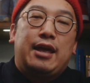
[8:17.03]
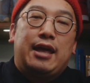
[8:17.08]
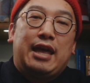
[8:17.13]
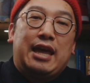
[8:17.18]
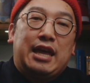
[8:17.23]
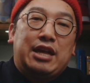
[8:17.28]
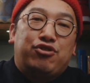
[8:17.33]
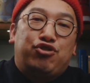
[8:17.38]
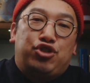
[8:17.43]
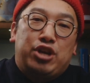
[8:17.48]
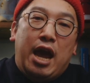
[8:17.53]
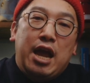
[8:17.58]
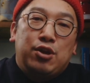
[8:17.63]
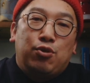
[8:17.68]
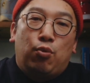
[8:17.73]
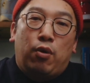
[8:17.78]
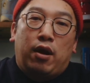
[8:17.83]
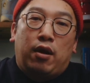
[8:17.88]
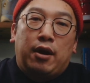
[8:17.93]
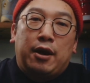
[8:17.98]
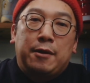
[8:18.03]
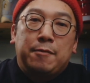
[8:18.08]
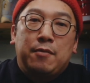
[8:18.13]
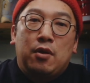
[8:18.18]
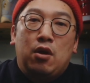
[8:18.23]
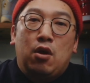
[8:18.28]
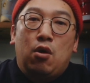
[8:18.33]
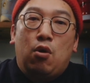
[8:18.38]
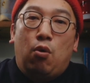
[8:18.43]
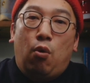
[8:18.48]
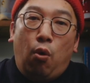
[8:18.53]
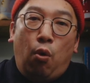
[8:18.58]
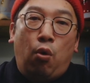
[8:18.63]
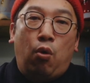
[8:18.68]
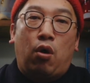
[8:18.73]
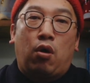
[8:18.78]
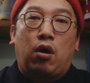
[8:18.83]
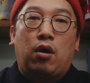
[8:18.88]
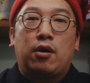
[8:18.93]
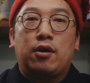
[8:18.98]
in January?
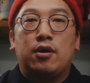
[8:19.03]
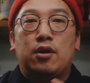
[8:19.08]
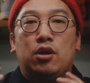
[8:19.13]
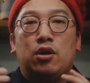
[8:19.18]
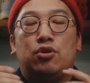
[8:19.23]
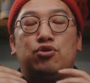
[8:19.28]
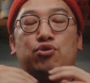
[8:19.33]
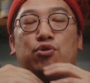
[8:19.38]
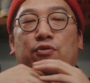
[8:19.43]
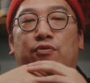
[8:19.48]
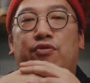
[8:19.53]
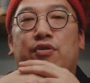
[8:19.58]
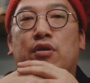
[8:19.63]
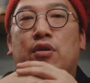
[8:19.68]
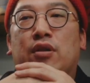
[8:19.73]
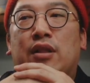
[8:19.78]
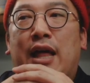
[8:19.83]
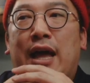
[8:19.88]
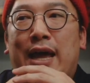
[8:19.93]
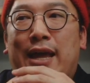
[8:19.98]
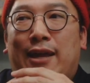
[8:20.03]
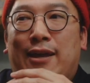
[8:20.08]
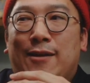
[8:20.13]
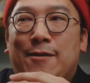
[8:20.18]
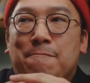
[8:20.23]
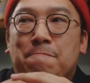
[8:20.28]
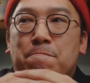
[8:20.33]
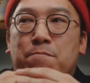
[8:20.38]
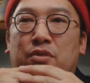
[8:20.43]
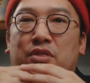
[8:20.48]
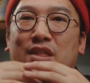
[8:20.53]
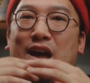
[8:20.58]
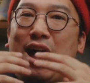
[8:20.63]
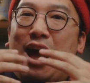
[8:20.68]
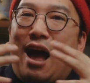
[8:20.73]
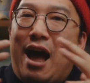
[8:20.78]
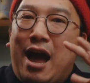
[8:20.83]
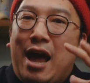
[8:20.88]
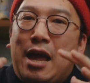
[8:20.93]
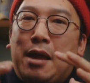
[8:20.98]
Or do you feel like the
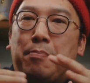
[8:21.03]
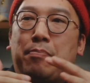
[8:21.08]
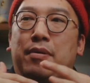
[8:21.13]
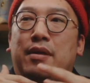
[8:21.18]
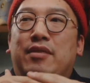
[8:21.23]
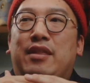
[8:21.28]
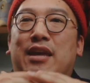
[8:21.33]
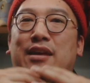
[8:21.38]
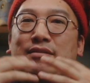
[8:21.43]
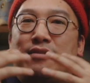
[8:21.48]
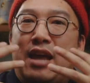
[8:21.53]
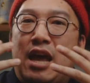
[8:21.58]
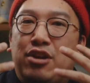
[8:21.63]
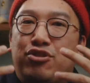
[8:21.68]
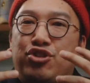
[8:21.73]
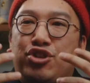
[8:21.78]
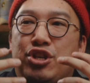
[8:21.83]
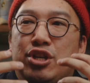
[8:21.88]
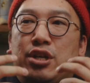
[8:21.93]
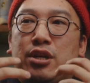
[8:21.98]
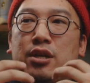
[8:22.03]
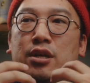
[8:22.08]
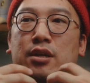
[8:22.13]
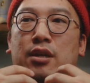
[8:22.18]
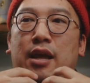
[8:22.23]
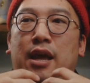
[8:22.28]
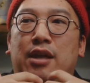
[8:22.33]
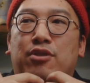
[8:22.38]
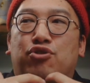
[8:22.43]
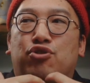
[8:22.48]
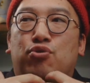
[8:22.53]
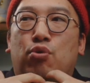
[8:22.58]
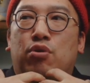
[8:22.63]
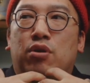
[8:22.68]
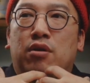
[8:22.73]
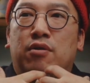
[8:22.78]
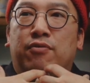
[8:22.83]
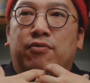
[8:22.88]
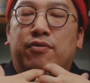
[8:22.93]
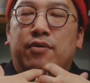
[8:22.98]
hype and the attention and sort
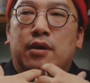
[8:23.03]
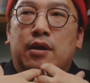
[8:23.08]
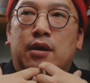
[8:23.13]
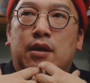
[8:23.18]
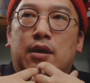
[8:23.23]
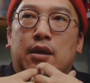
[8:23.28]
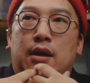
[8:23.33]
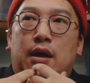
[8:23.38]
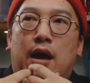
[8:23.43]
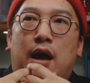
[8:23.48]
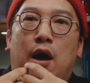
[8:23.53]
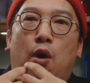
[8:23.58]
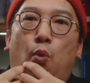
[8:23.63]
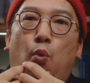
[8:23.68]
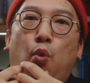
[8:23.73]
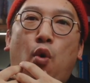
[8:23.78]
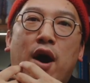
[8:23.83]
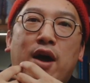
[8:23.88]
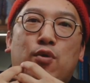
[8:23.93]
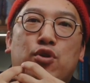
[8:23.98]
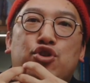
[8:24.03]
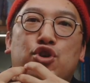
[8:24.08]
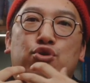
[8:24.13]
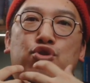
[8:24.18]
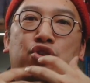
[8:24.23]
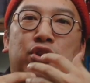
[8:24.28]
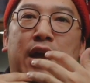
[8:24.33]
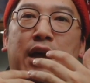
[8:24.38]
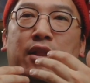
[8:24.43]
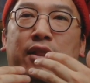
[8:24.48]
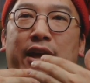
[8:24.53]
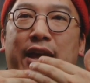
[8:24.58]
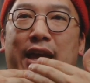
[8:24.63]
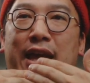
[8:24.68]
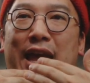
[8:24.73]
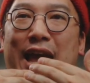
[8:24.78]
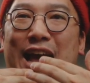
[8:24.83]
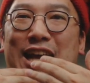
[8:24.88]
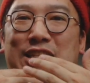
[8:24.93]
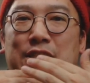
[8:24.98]
of uh, what Union
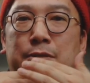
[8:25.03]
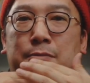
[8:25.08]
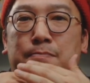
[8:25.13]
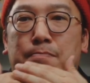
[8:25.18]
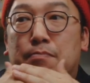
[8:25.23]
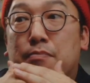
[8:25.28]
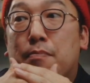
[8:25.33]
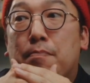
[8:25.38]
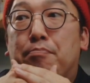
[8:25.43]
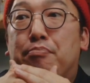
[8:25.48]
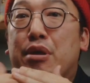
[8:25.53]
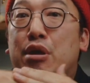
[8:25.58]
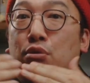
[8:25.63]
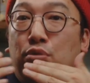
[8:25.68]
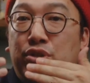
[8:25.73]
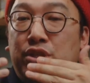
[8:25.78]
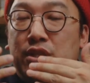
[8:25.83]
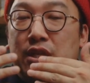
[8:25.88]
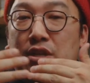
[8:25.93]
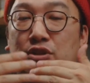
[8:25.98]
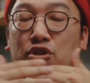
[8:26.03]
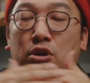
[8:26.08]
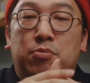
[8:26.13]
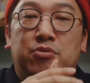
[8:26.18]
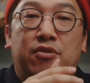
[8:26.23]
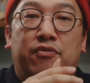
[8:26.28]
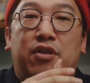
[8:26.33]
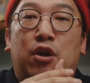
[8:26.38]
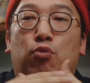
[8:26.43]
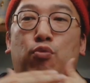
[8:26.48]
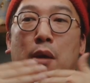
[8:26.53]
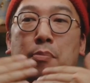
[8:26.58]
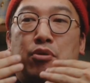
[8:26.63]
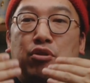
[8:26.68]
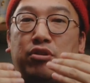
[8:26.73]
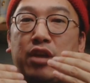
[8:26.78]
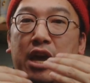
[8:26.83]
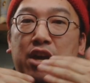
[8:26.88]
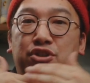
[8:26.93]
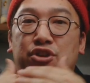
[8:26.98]
LA has built in terms of their
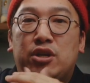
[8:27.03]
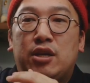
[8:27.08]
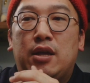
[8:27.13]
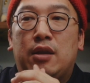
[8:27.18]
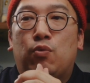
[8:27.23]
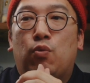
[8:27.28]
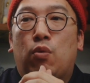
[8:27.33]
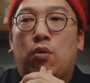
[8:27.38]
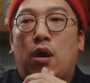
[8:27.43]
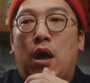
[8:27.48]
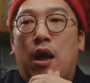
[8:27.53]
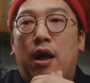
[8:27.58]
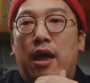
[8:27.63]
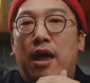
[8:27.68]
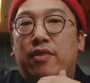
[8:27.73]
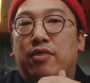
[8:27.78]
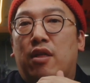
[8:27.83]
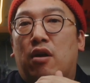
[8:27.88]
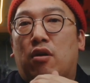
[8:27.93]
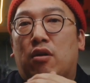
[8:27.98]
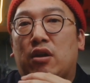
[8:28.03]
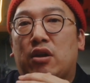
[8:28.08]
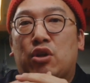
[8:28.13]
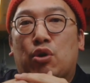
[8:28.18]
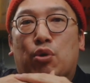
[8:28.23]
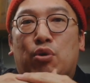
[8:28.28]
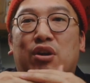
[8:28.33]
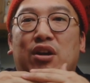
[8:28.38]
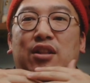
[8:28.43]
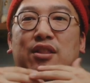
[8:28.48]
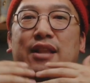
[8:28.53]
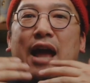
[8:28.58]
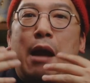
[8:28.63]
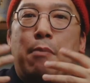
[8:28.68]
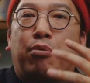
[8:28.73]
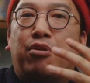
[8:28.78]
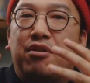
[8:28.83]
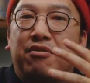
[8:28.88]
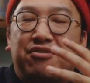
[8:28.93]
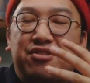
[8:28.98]
reputation and, uh, and their you know
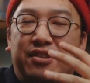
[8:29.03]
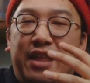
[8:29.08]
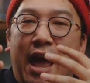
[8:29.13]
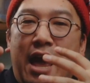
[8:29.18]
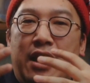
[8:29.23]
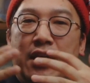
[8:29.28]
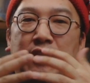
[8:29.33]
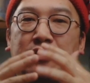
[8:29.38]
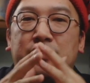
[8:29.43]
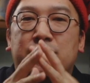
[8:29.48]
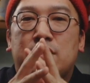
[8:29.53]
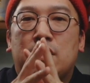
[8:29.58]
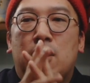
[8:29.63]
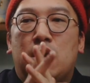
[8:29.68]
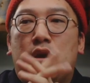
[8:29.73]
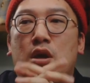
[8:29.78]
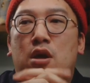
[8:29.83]
collaborative status